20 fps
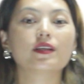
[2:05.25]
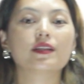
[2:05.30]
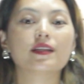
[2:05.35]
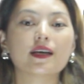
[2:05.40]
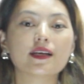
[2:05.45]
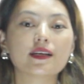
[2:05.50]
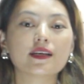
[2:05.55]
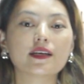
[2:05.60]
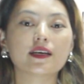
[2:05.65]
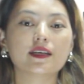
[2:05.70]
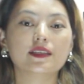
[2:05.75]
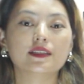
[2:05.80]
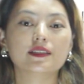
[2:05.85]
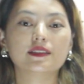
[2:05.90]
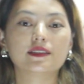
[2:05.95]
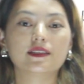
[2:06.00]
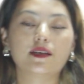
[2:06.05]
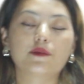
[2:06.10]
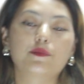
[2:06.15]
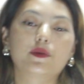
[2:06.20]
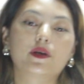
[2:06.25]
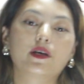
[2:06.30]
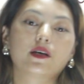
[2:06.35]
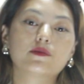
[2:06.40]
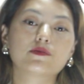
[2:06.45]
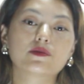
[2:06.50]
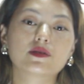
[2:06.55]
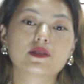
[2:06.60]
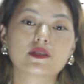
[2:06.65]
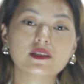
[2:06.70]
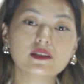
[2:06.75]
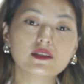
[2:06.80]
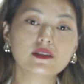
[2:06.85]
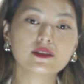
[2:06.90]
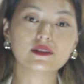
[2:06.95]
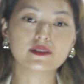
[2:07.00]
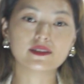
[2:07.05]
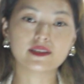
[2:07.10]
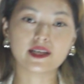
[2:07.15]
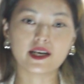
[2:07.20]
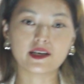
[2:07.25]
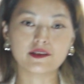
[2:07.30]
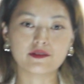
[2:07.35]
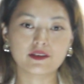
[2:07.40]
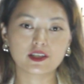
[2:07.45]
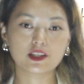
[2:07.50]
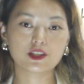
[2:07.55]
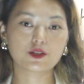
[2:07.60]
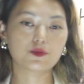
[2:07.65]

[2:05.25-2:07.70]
in that case, that becomes the direct